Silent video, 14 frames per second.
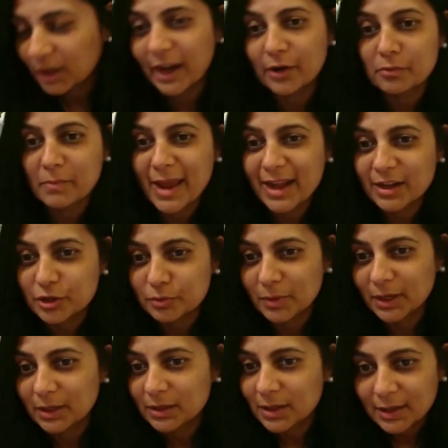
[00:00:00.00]
account
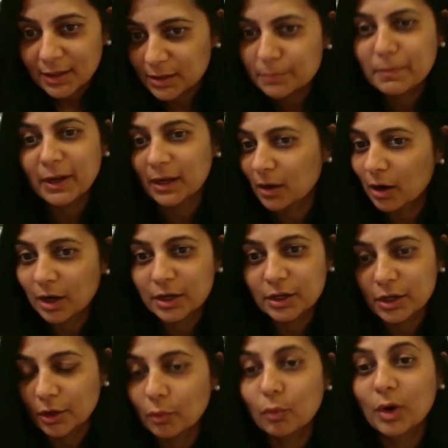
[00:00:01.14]
management, depending on
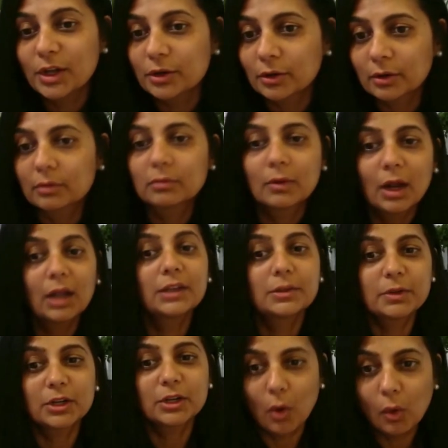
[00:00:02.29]
what your
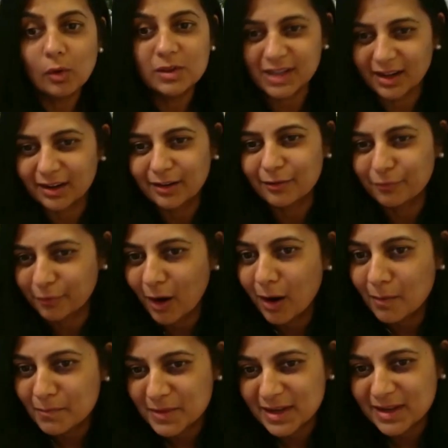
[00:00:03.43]
ultimate goals are
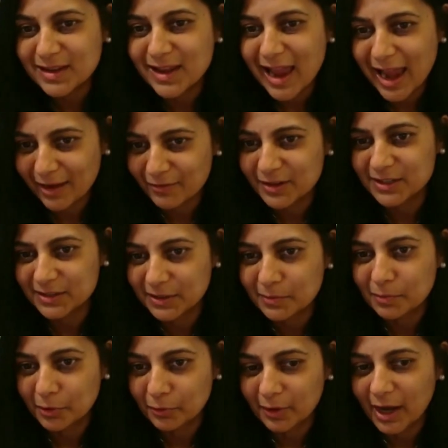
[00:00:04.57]
from the advocacy
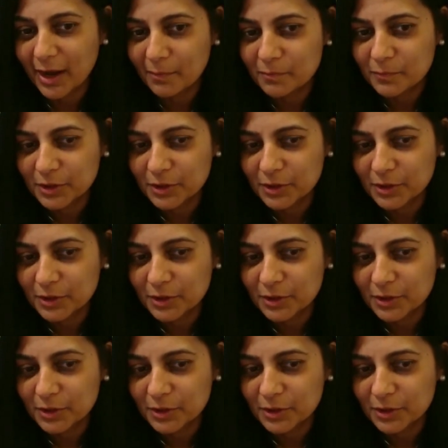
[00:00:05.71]
program.